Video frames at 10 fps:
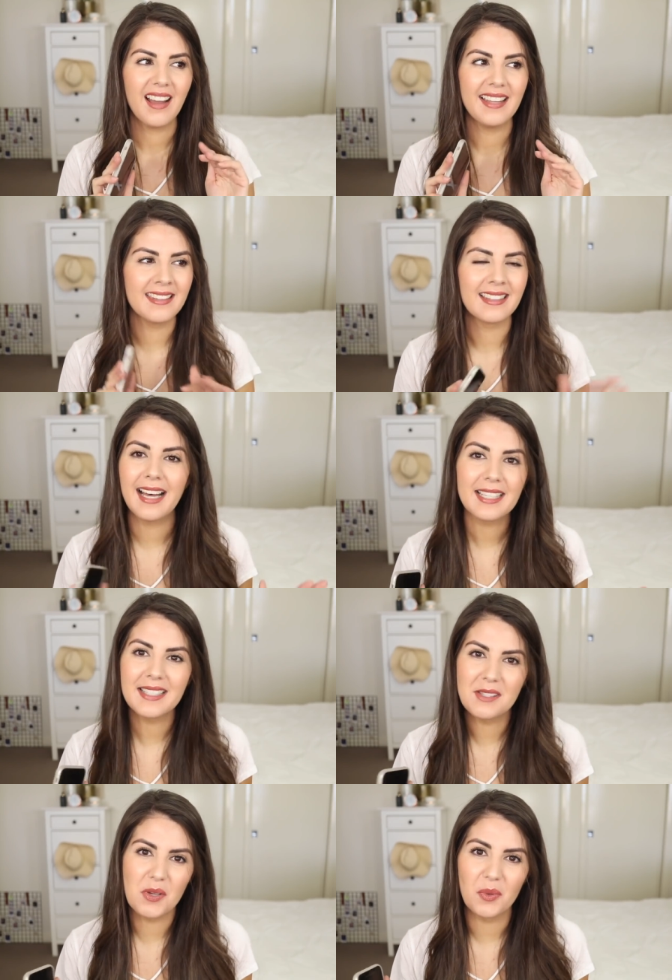I think the
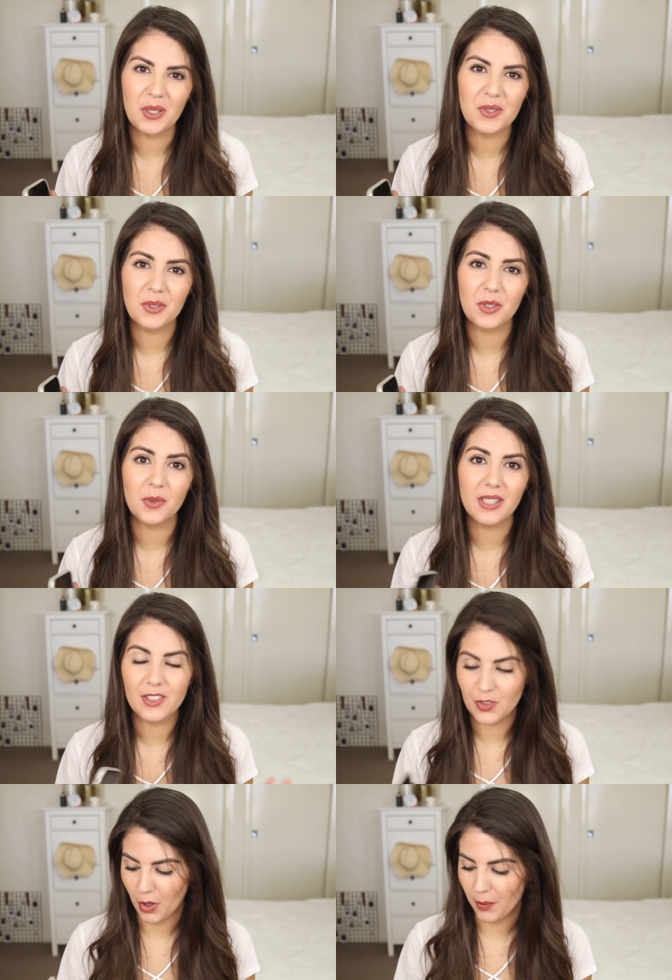last thing that you want to do
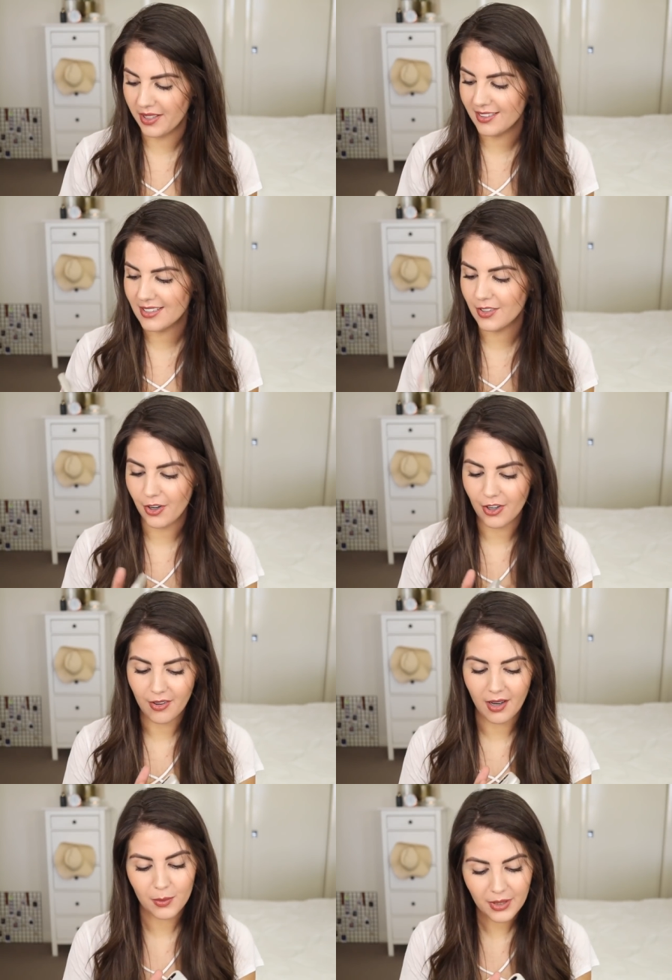is drop it.
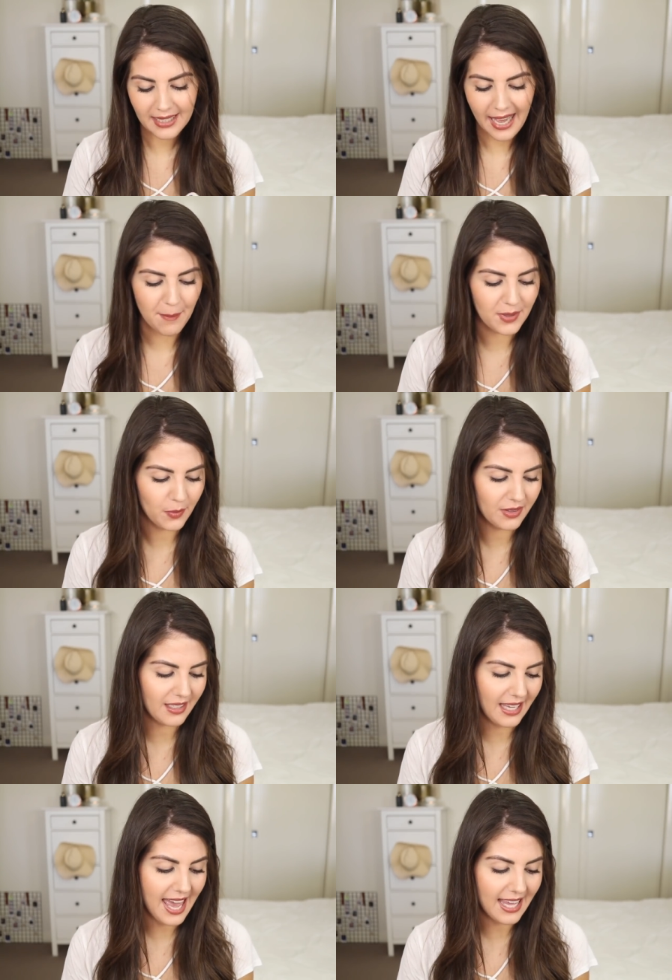So really happy with
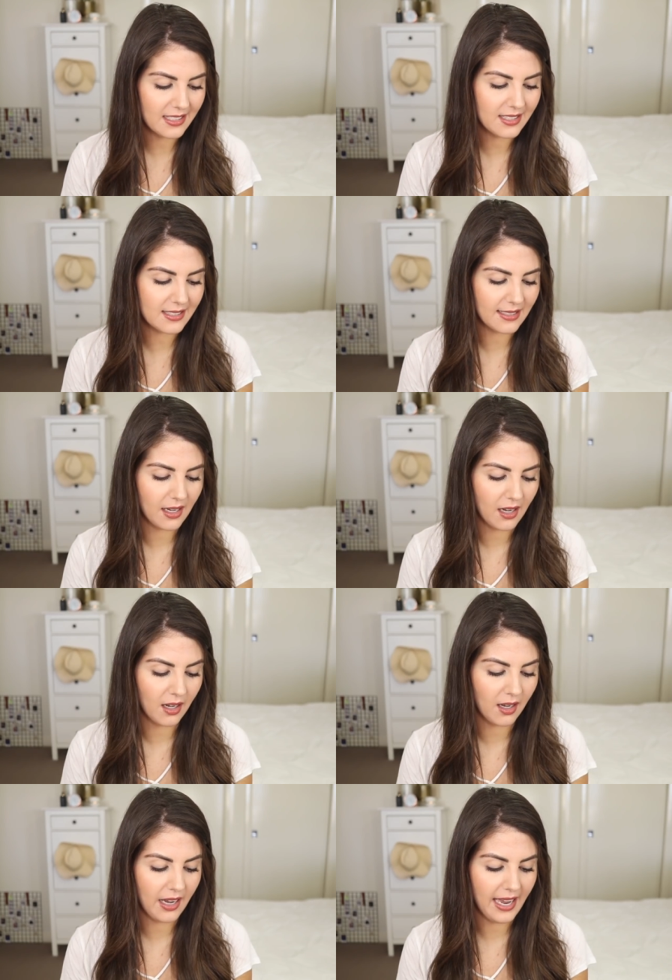the case,
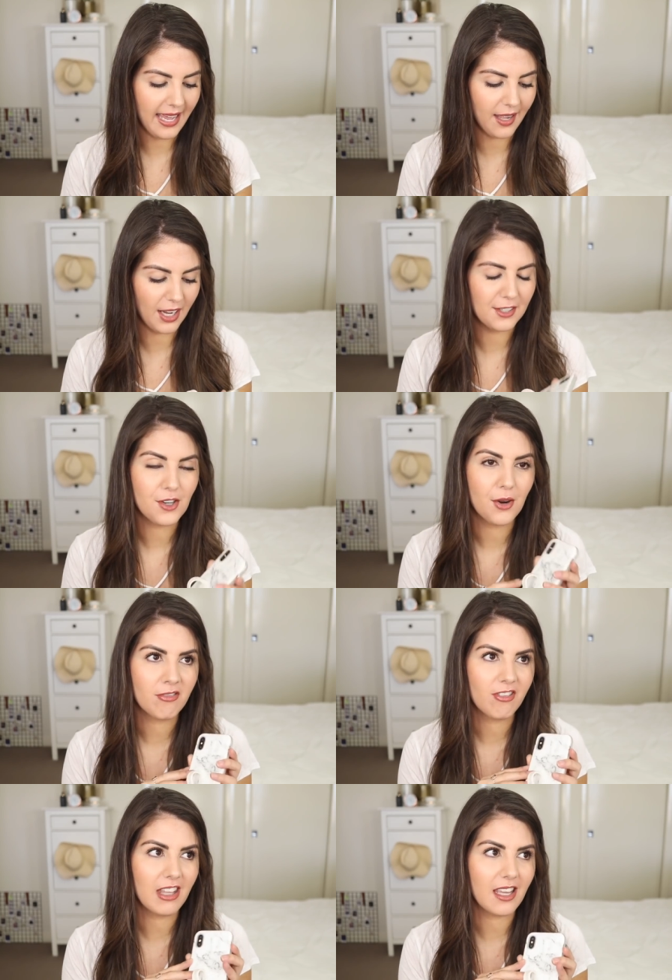and I
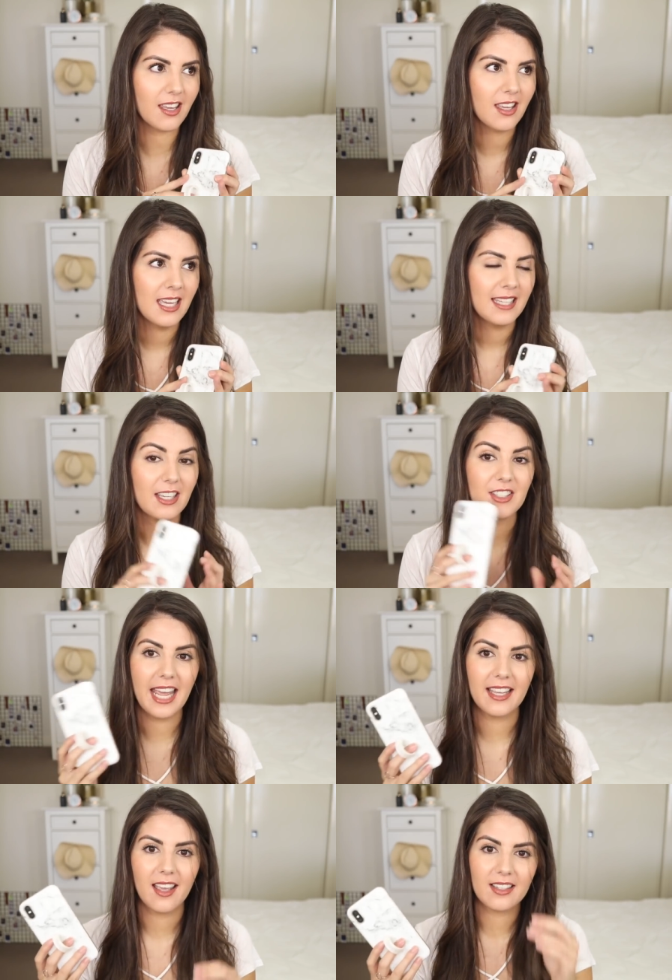don't think they're
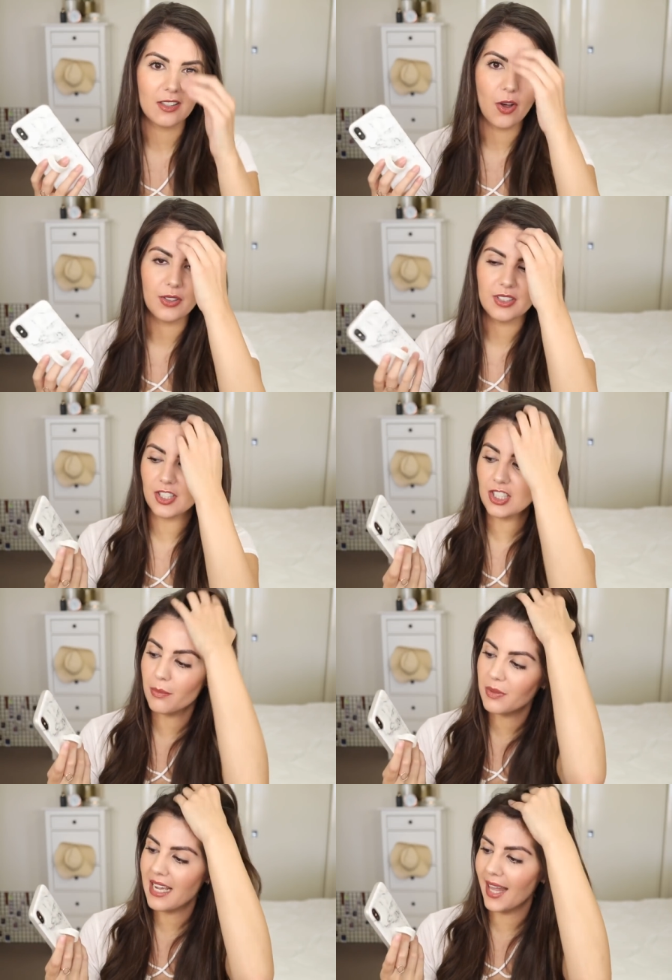taking as long to
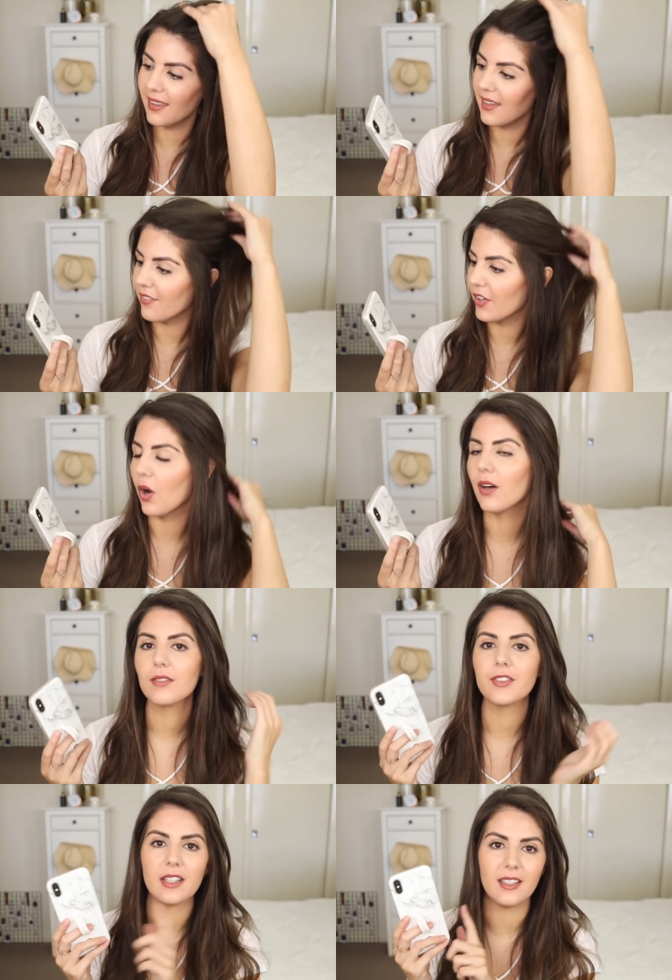ship now that they've
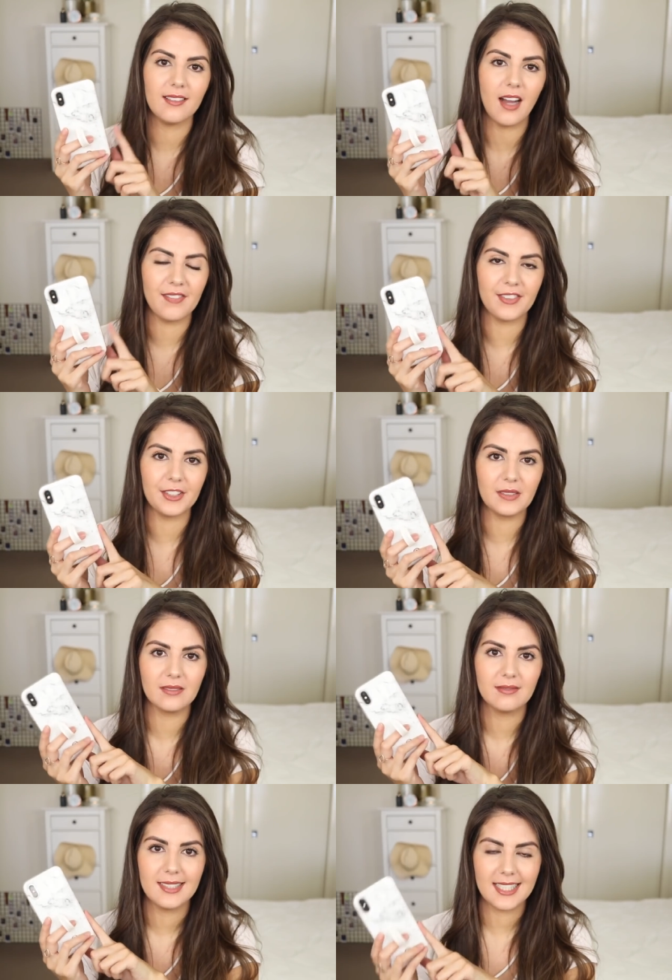got for the
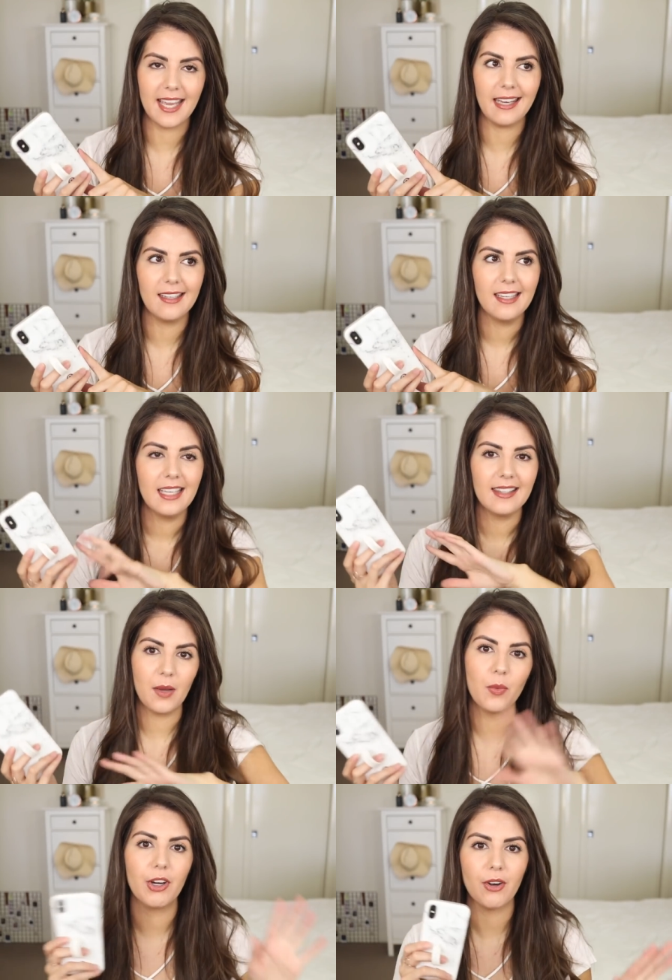iPhone X.
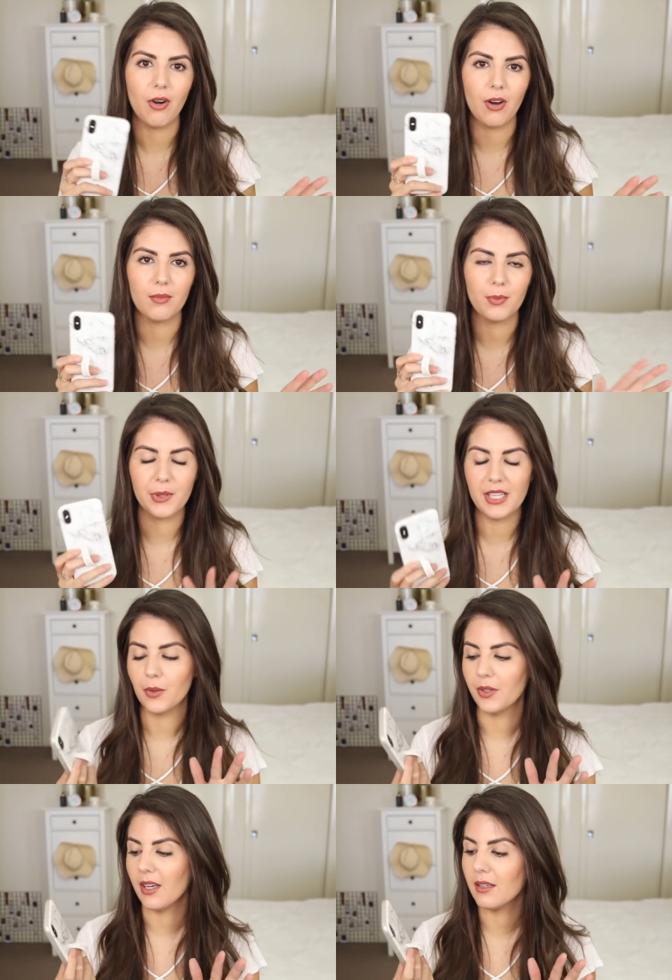They were on
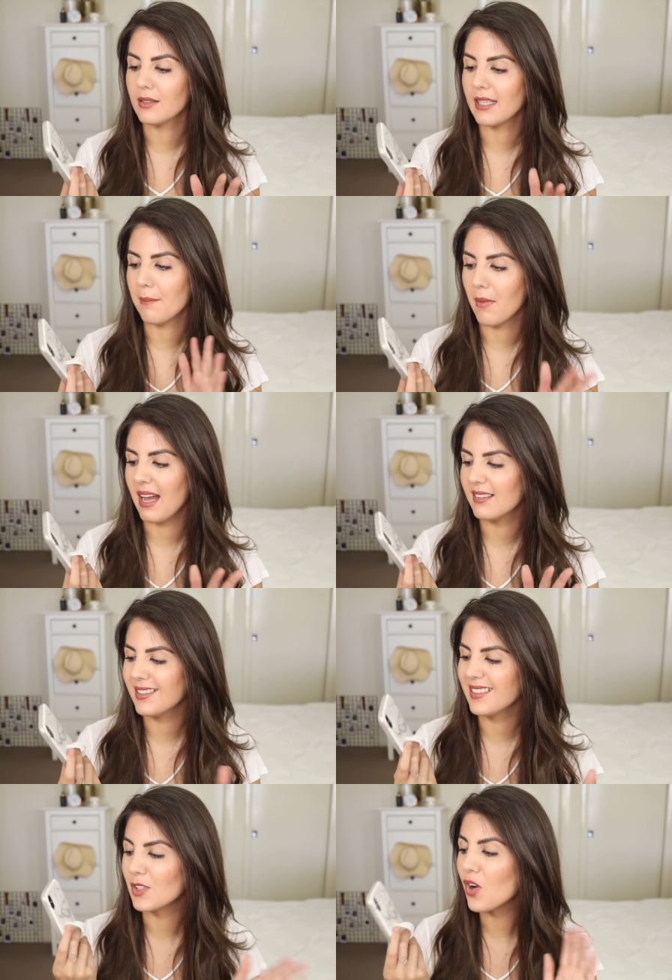pre-order. They might
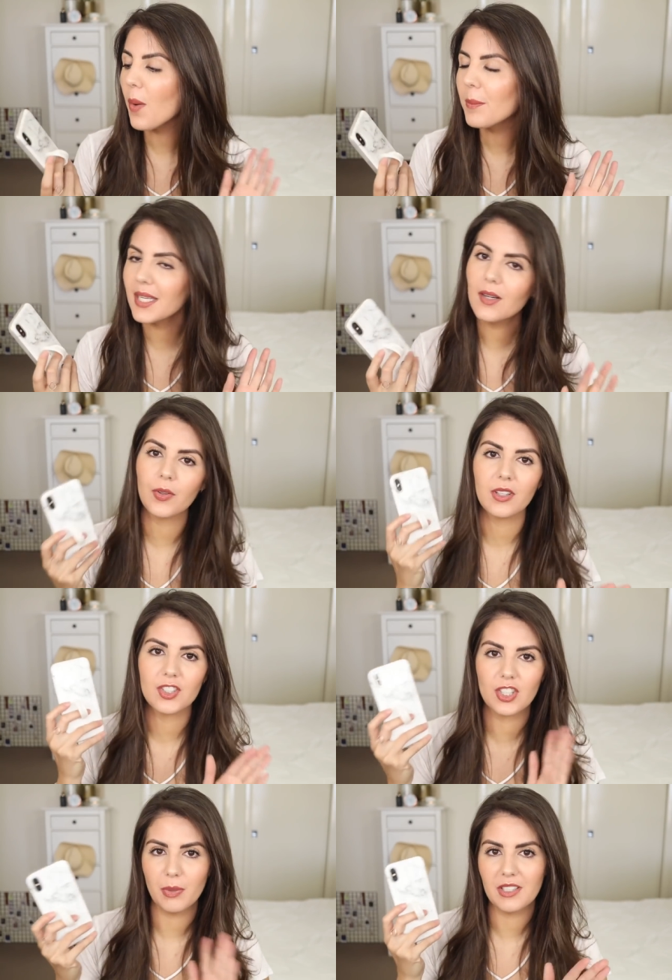not be, or
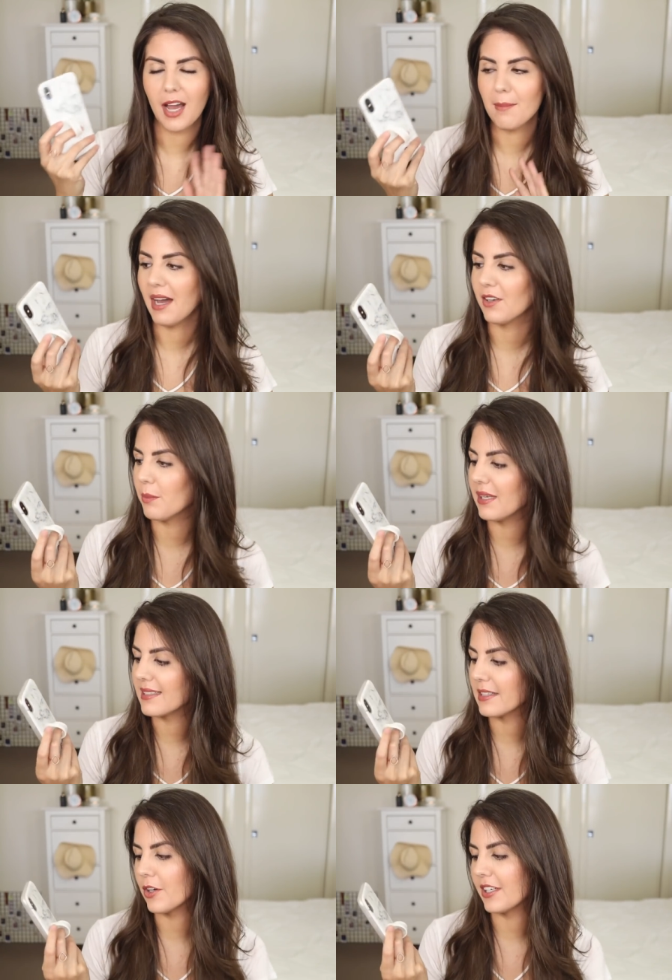the shipping time might not be
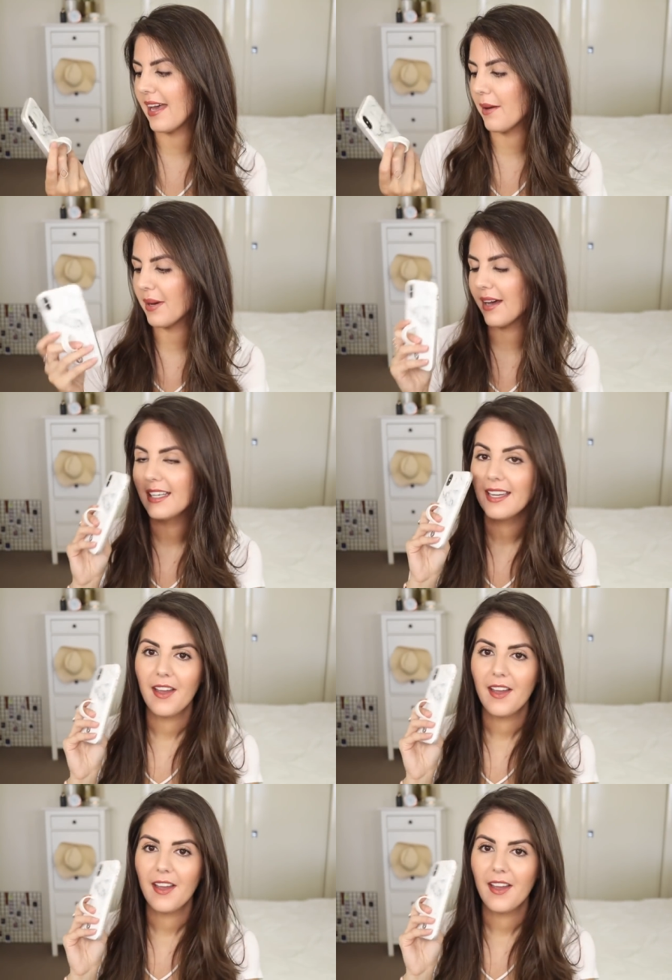as long now, but